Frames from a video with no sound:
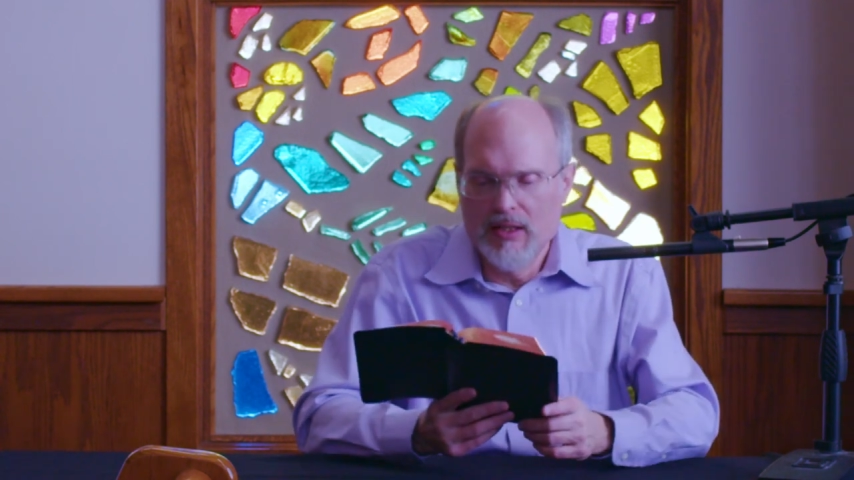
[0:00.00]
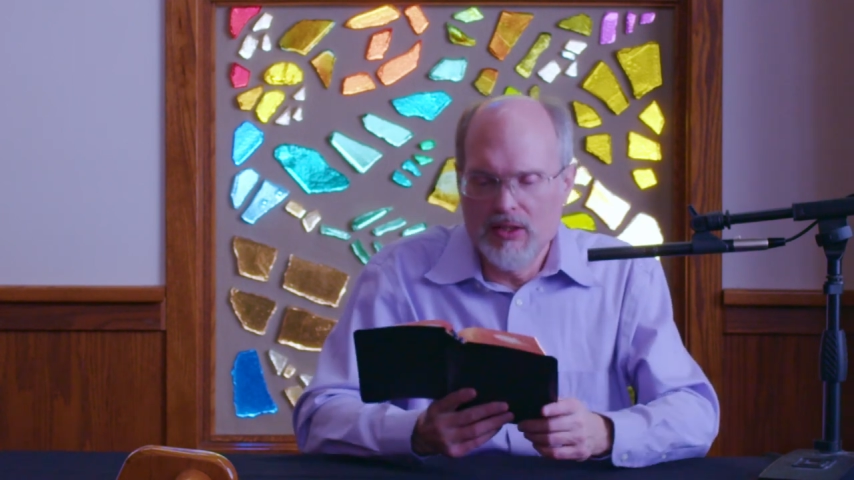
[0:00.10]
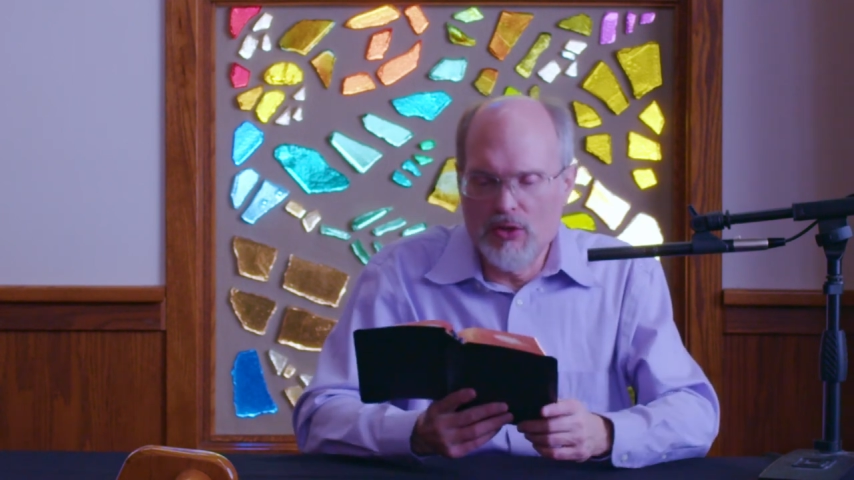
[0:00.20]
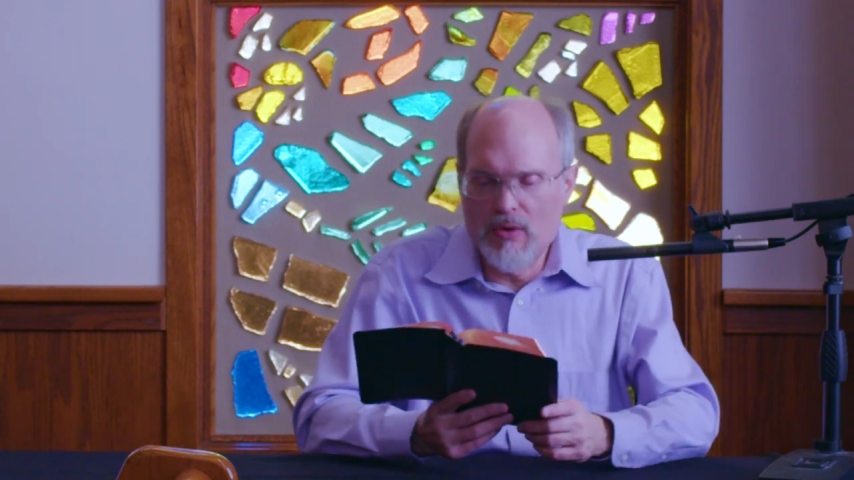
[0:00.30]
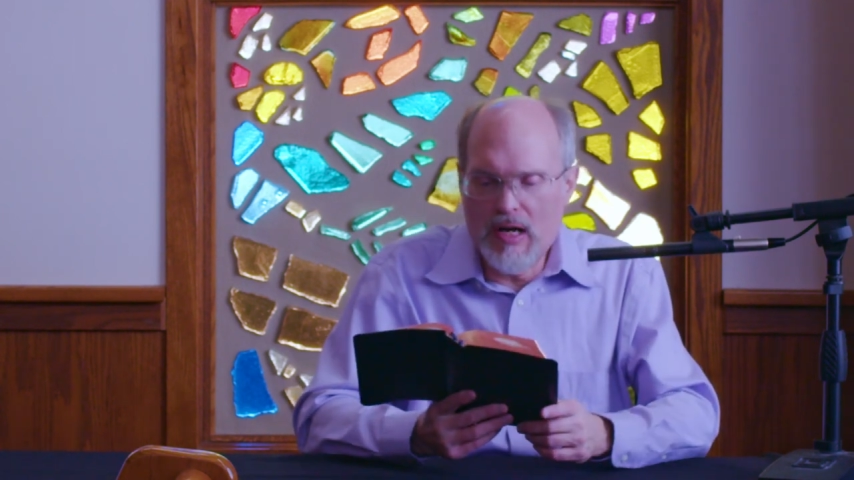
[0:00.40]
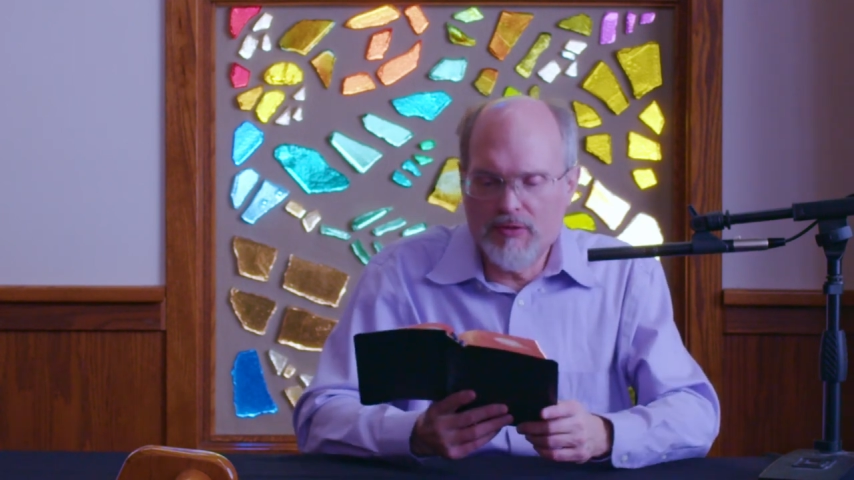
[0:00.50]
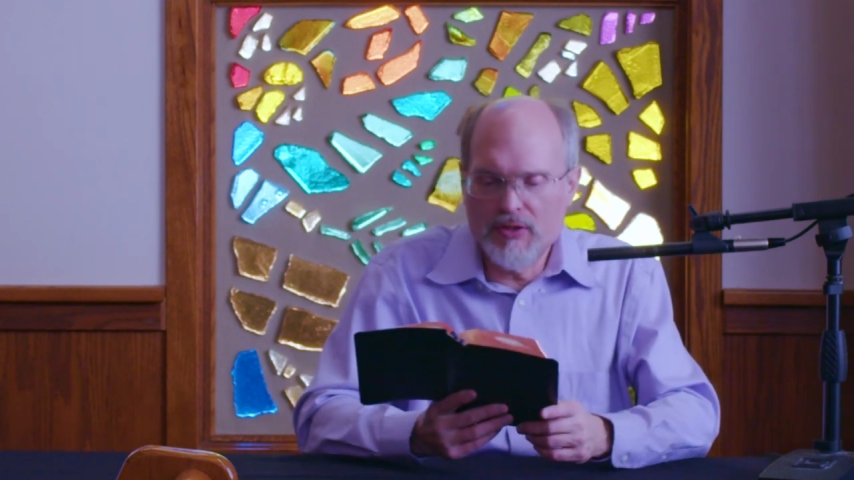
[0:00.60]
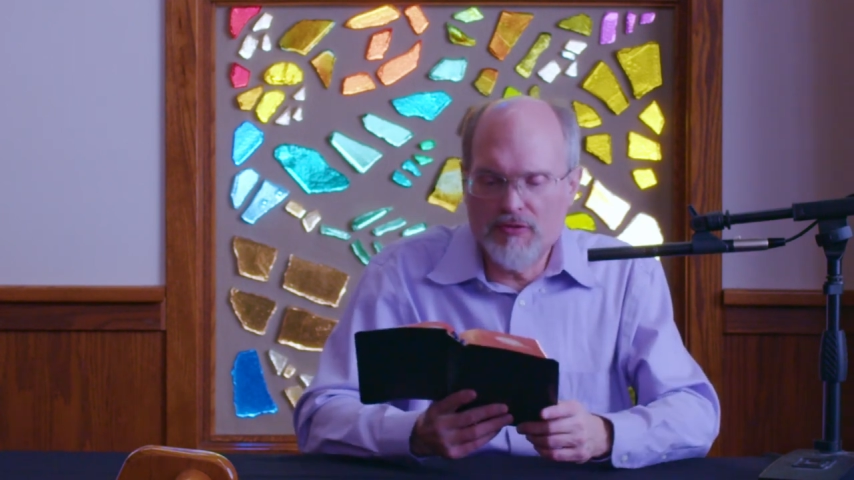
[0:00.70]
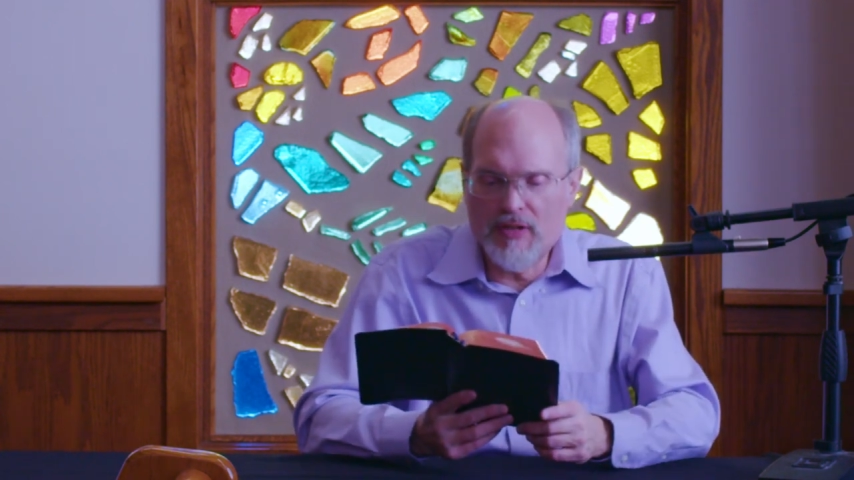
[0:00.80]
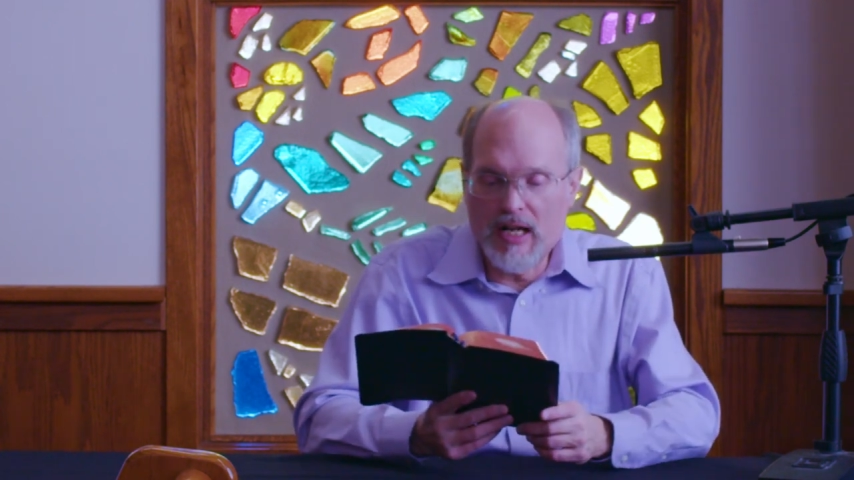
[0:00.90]
You offer
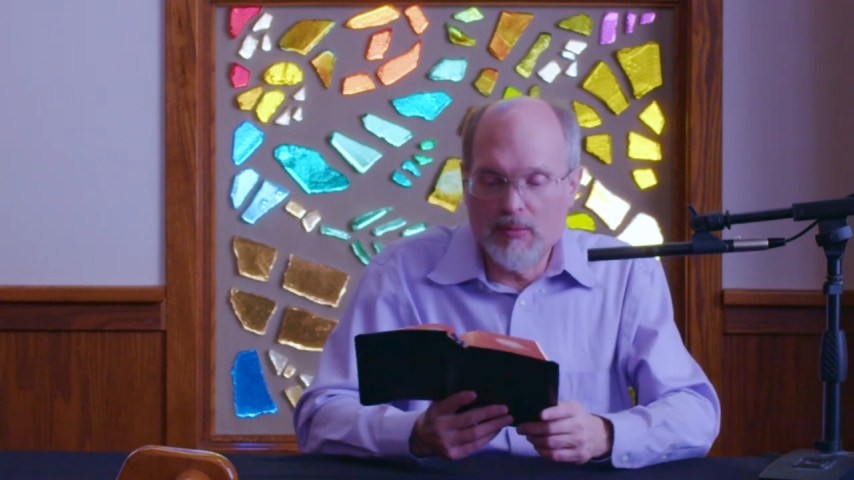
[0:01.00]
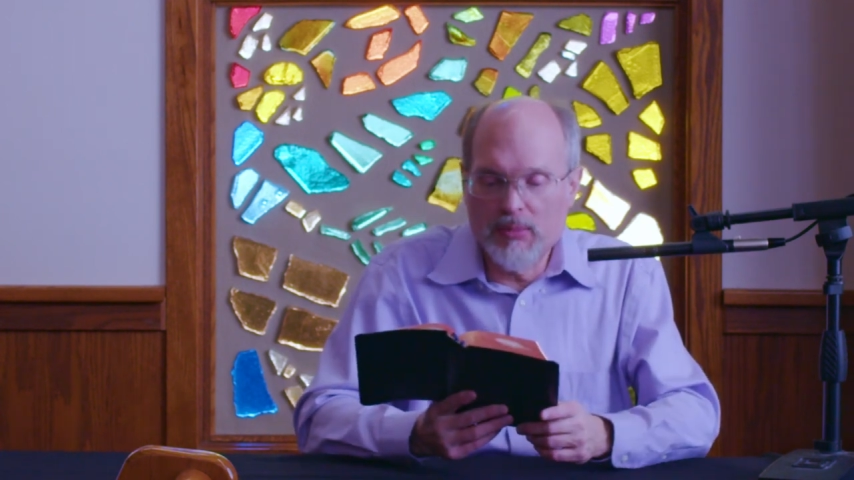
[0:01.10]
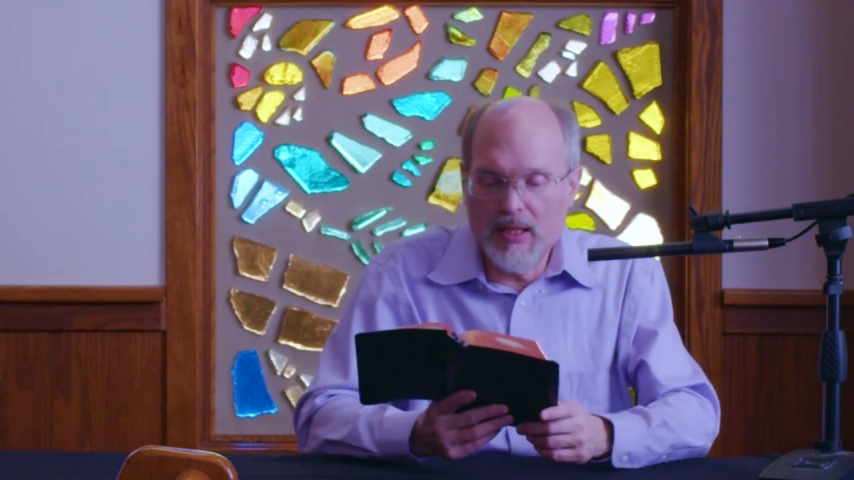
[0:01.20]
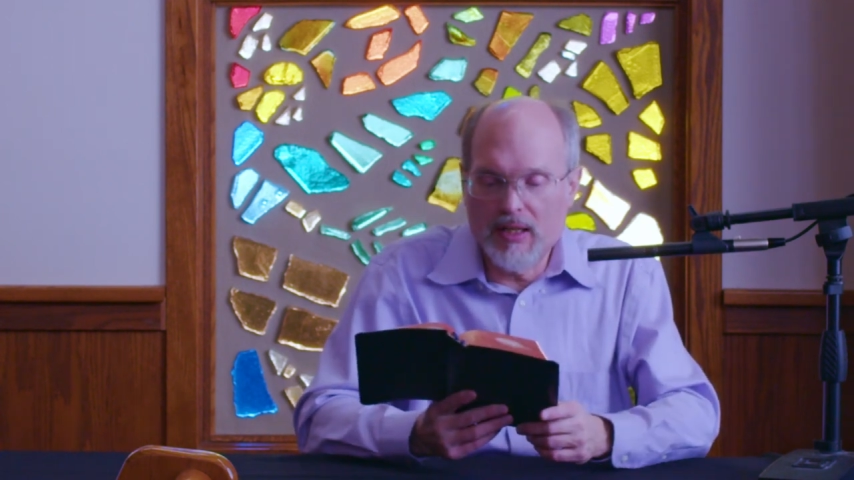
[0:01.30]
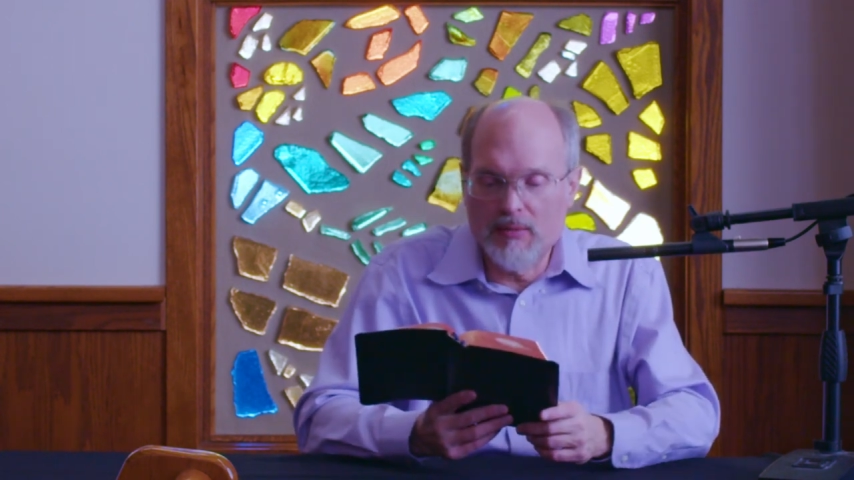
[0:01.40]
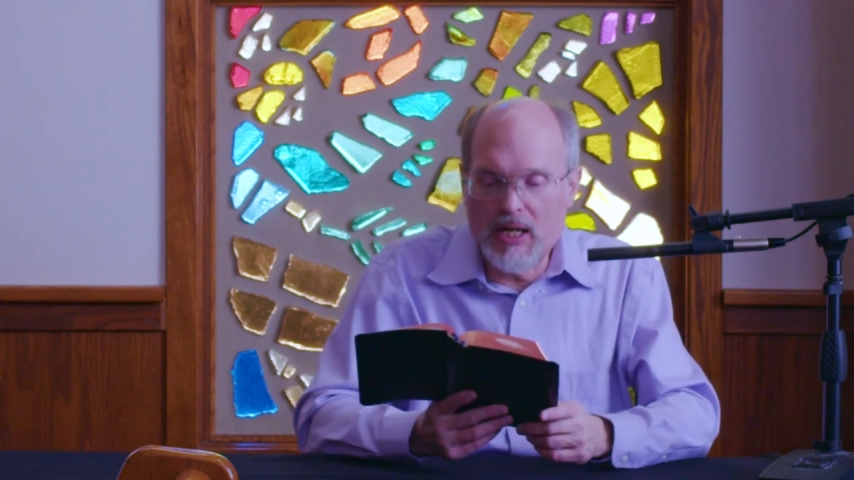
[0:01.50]
defiled blood on